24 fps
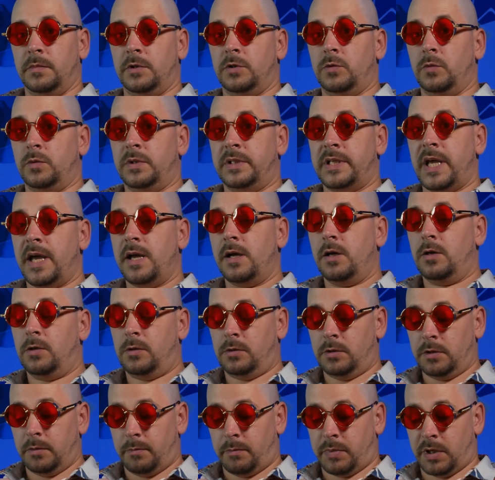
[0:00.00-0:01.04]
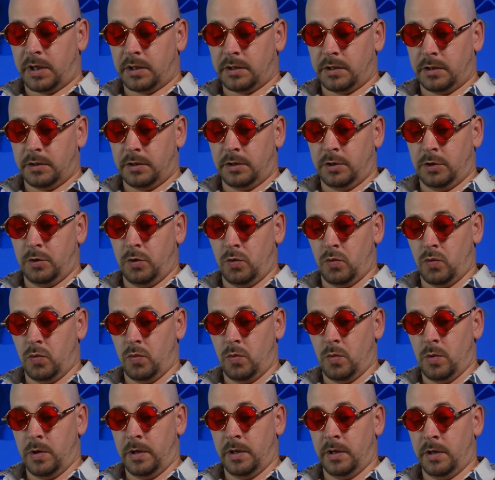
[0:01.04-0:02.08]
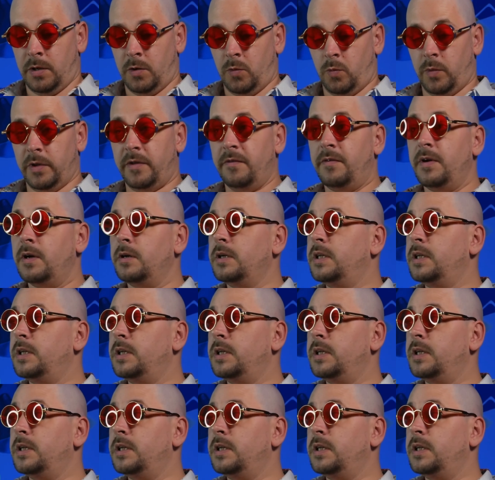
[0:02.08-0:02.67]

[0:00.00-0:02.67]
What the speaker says: to Tangled Part 2 with a very